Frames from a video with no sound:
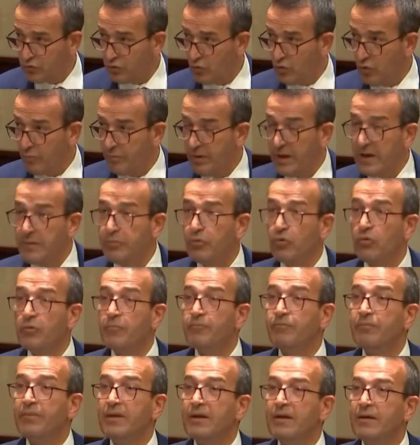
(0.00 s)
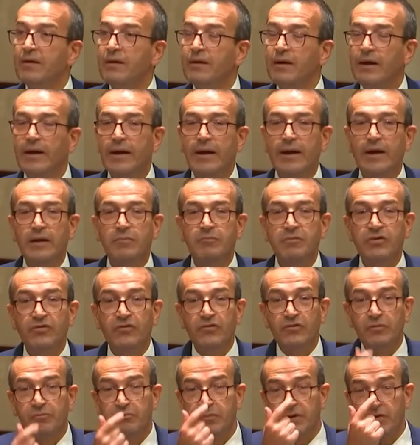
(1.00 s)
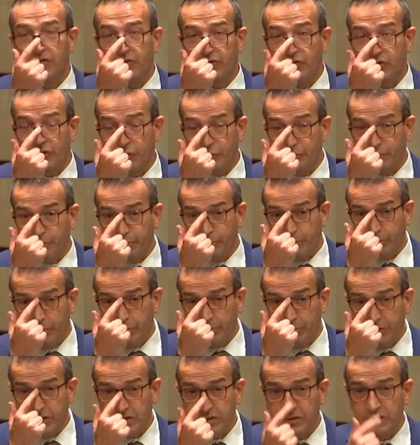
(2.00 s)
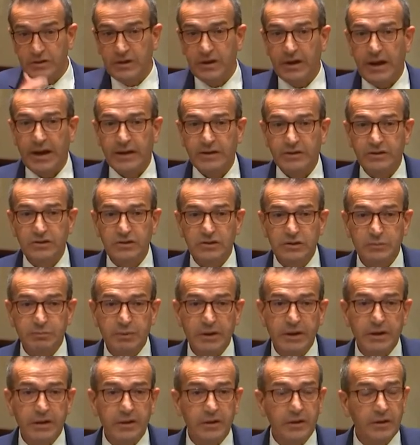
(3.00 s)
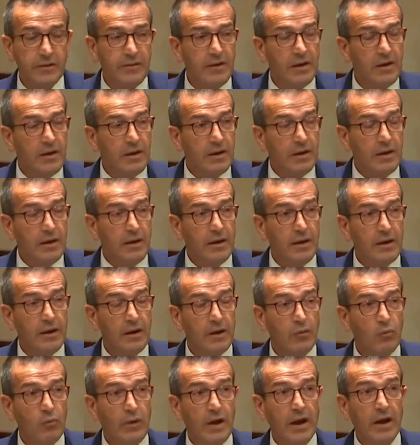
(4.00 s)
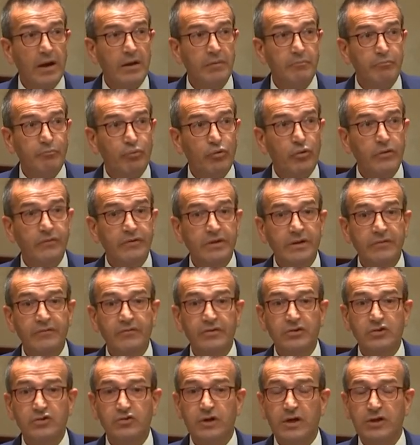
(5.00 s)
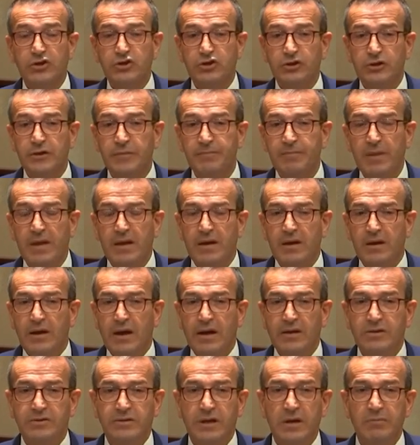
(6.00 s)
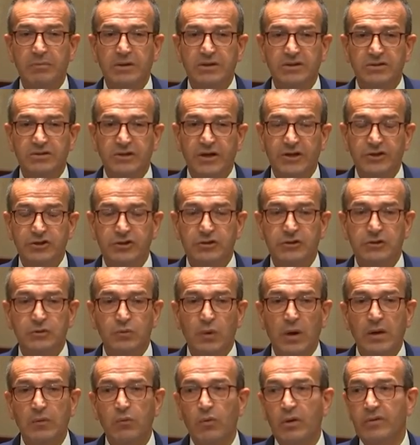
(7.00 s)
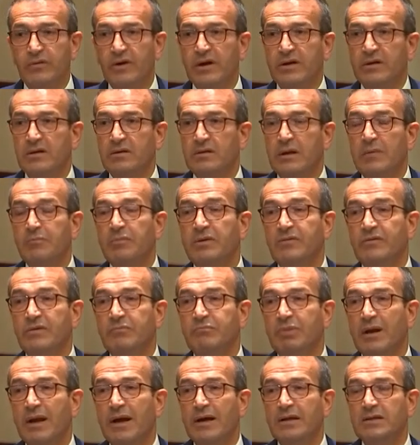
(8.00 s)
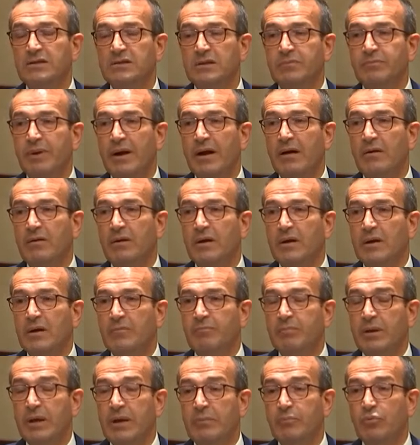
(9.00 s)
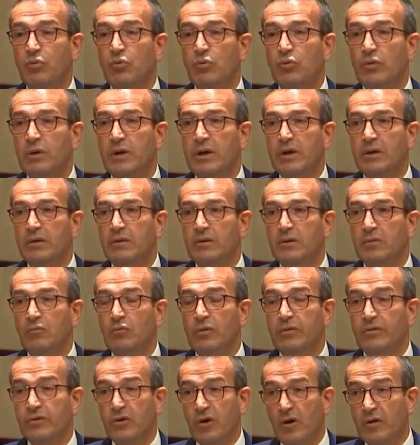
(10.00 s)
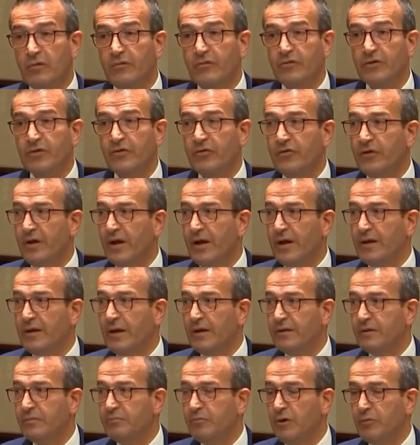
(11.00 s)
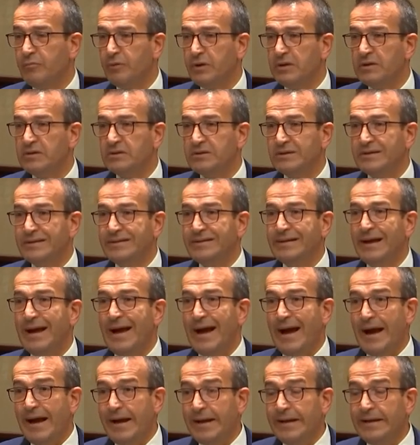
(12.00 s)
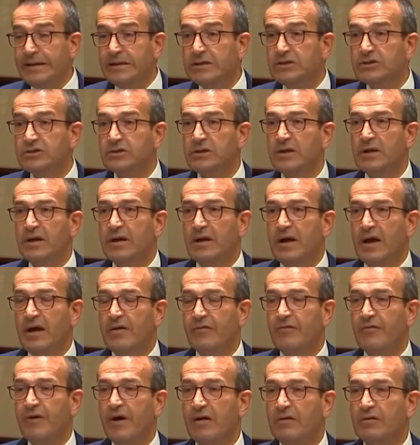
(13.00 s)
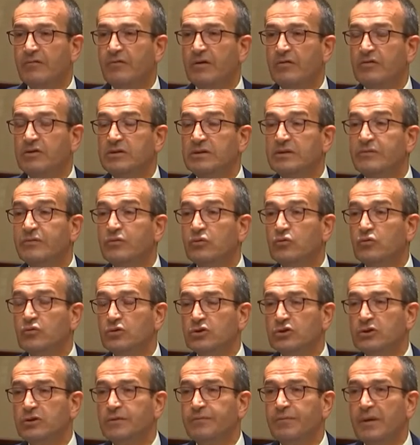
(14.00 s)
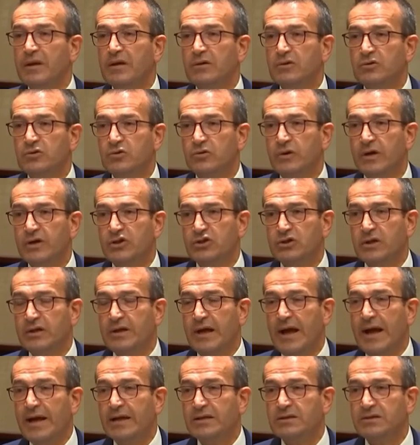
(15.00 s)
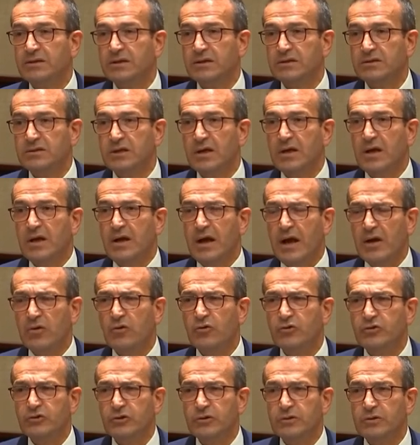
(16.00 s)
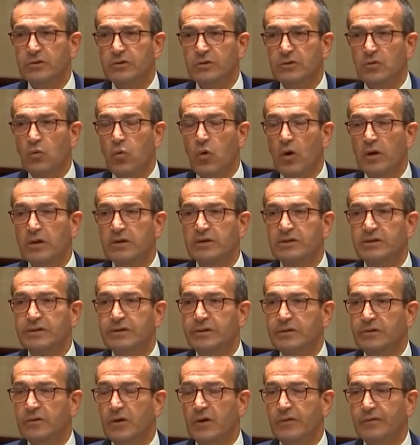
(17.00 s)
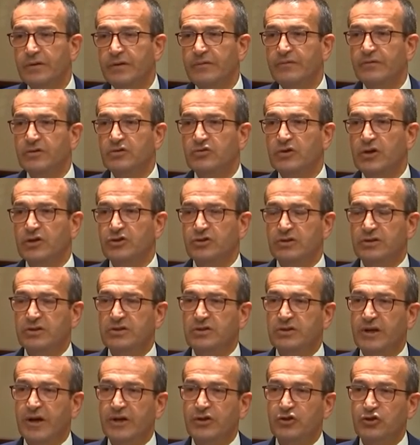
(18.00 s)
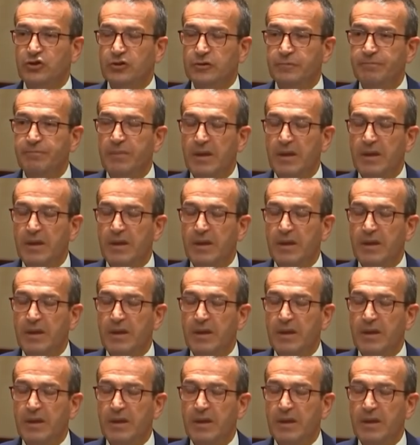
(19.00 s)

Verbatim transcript: to all people. And Mr, Mr, Mr Acting Speaker uh, we are improving infrastructure, and Tambelin Station is one where we had a number of complaints about people in, with gophers and other mobility aids have found it very difficult to actually access. And also the quality of the infrastructure at the station